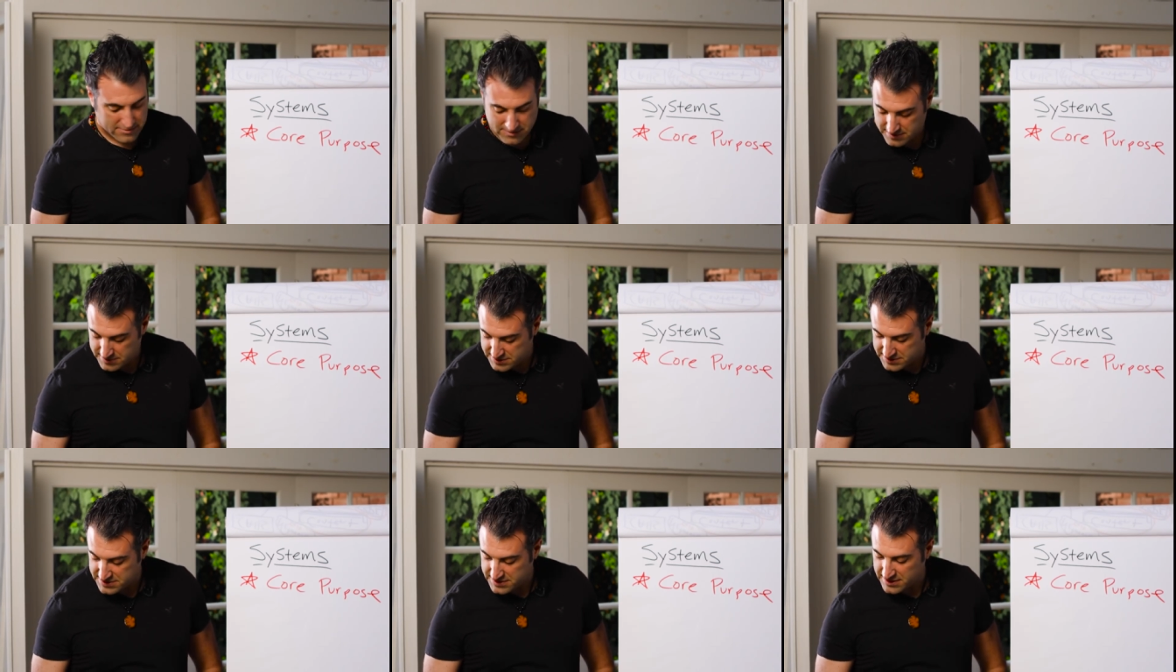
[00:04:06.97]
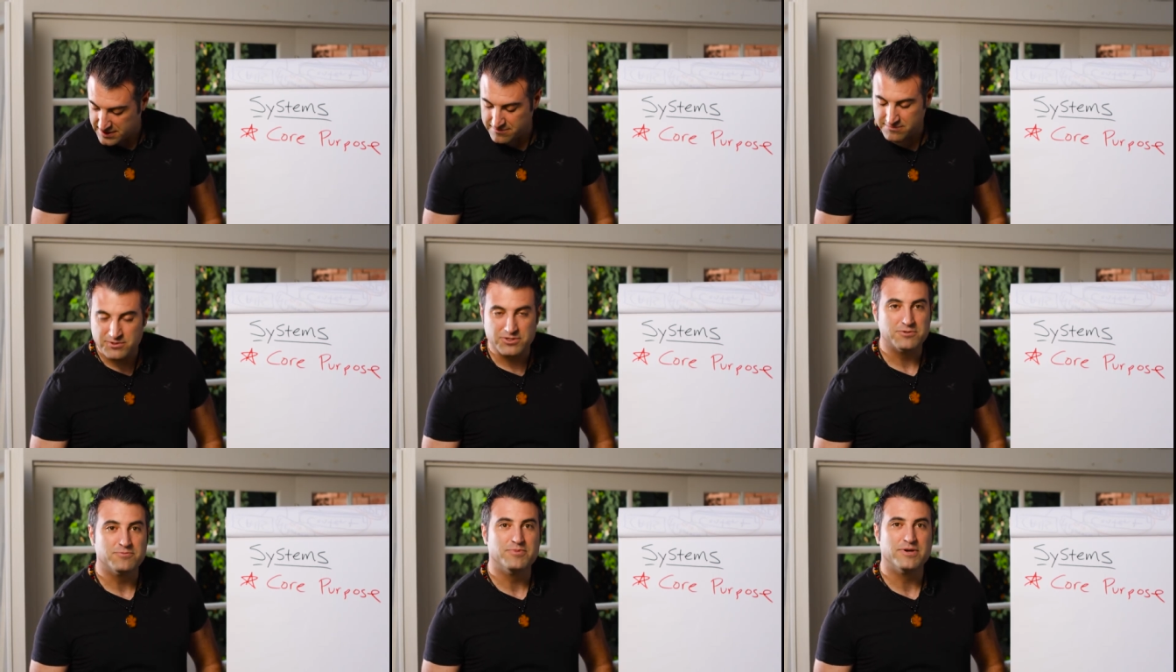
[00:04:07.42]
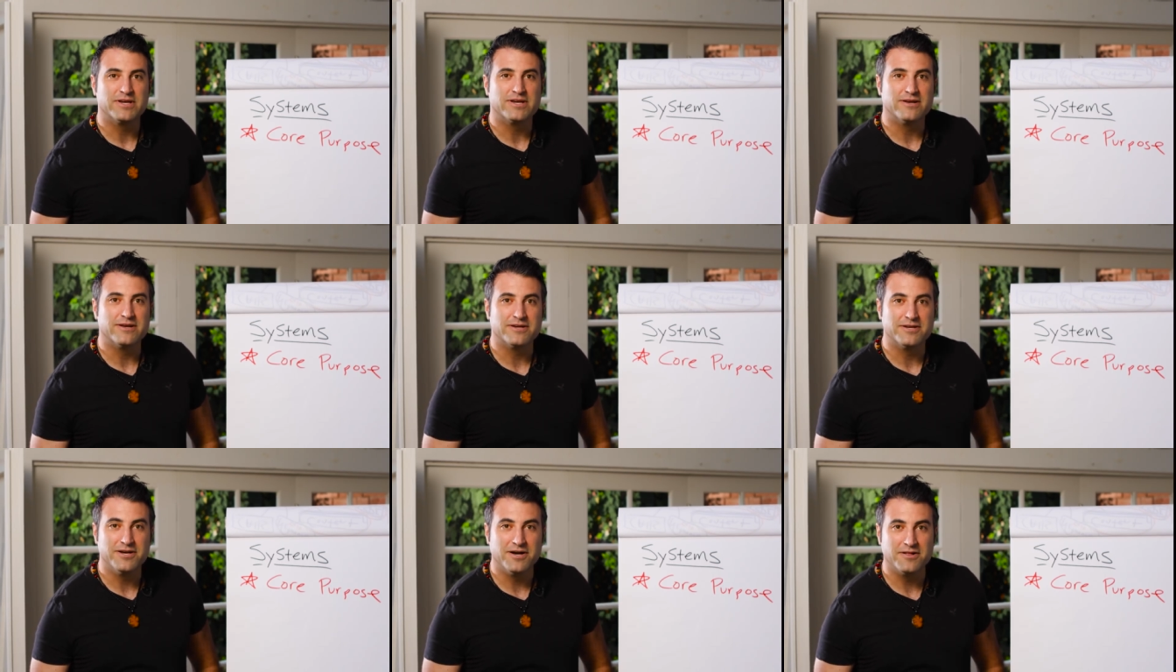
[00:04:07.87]
let's see, I'm just
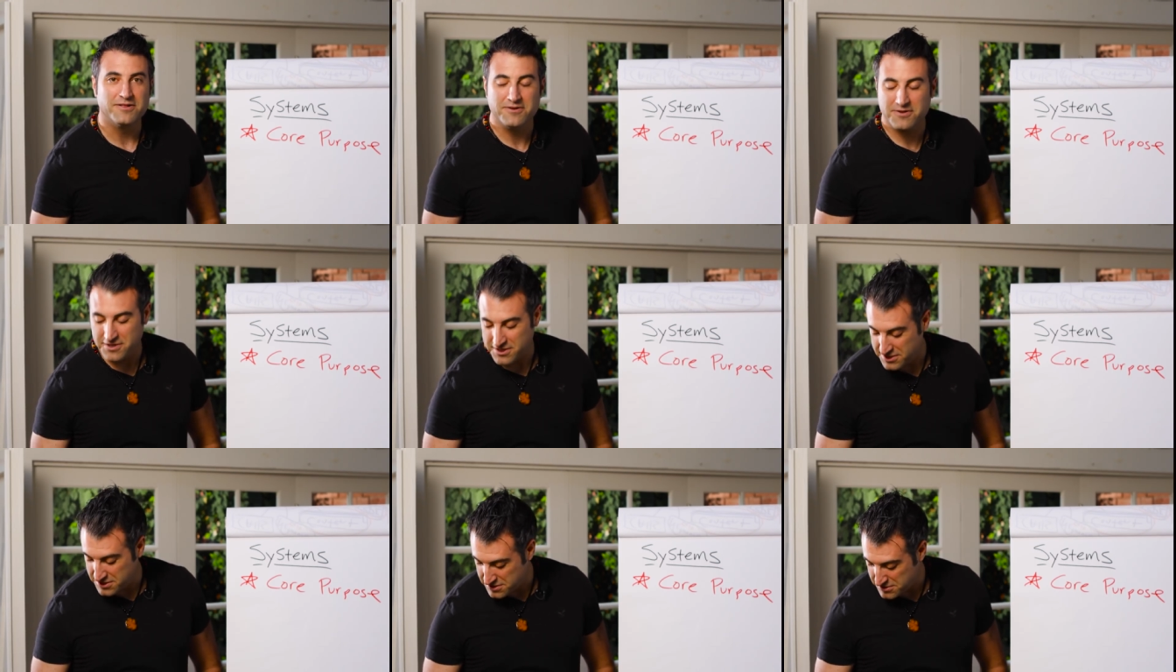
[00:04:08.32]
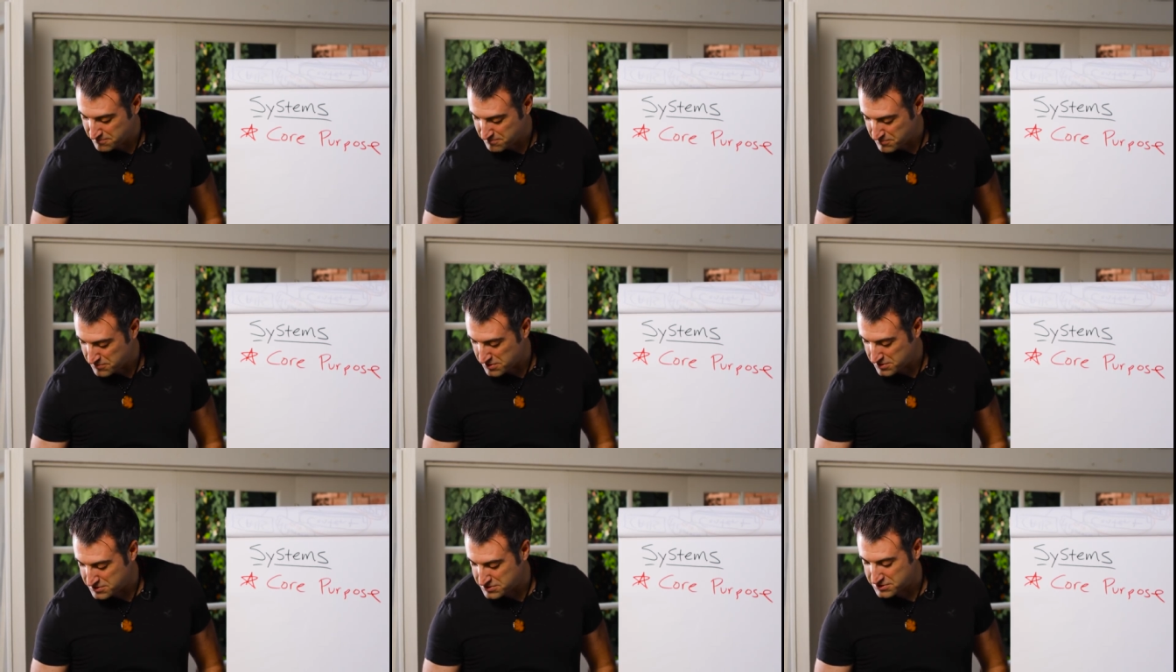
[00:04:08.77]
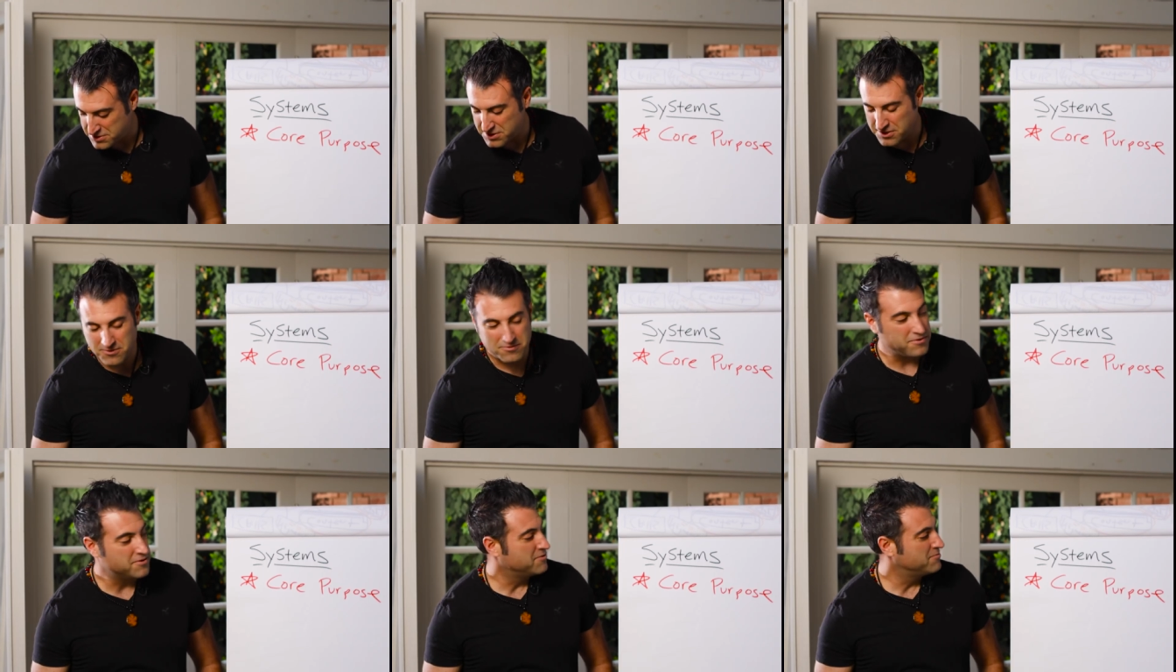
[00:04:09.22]
picking a color here. Let's
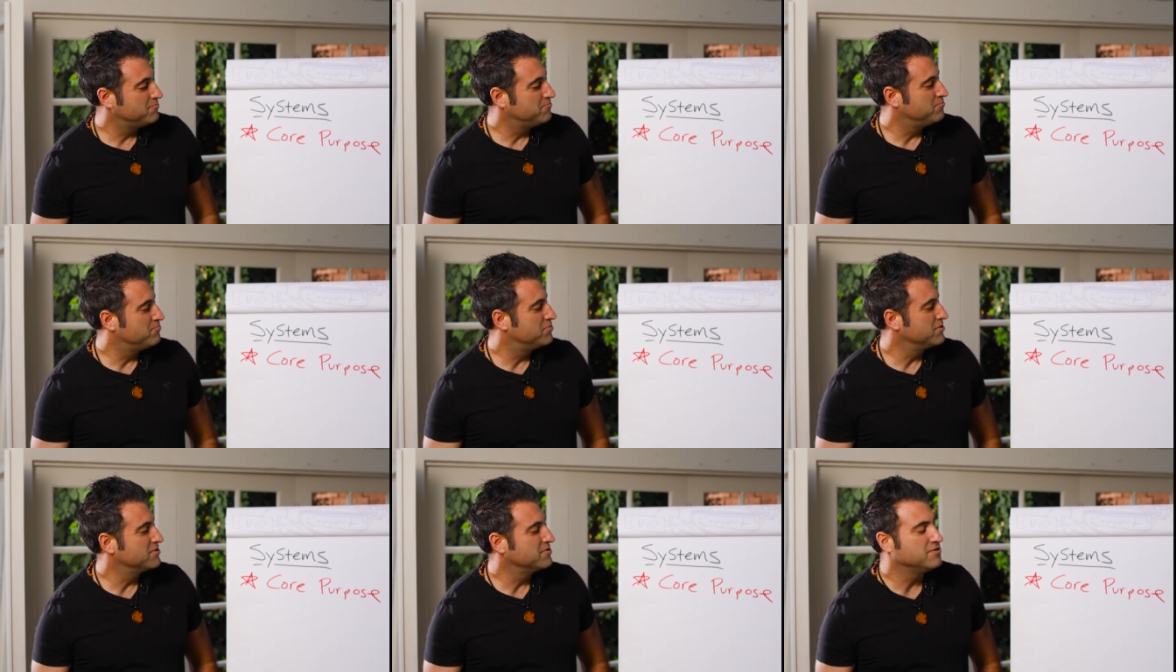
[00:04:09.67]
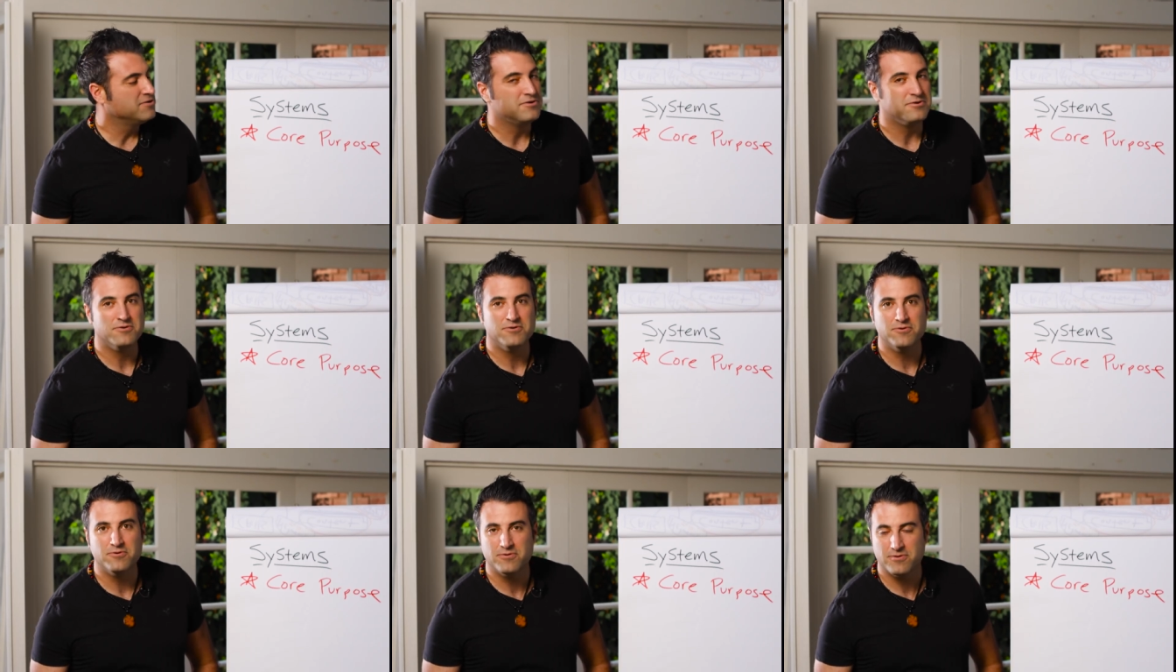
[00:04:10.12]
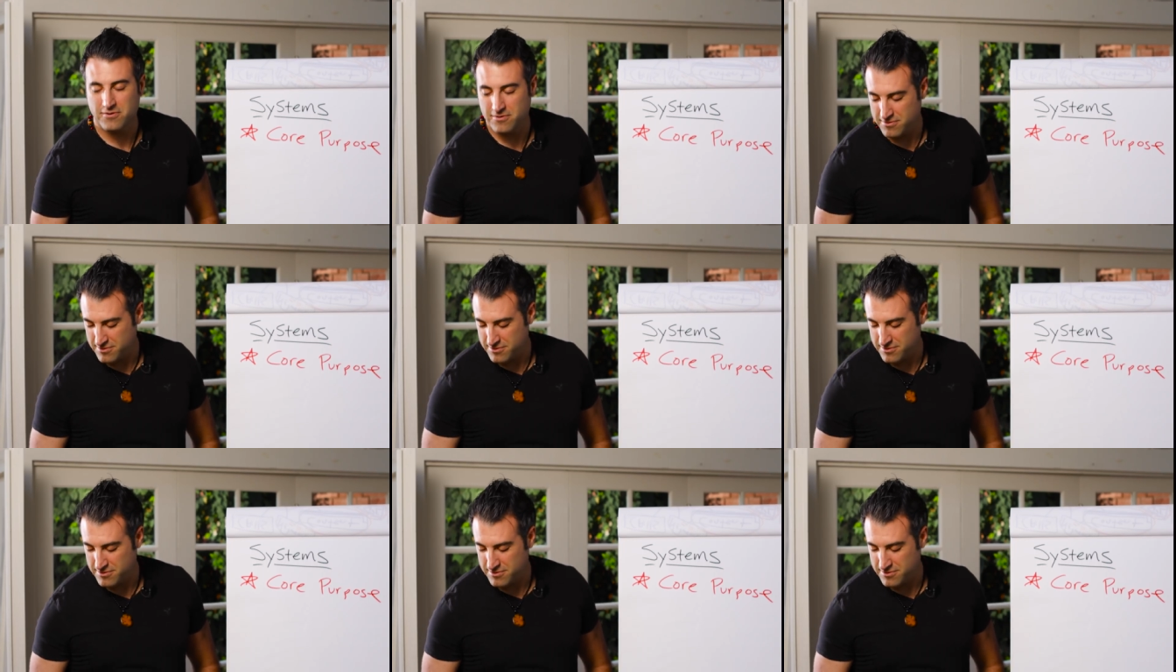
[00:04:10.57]
go with blue.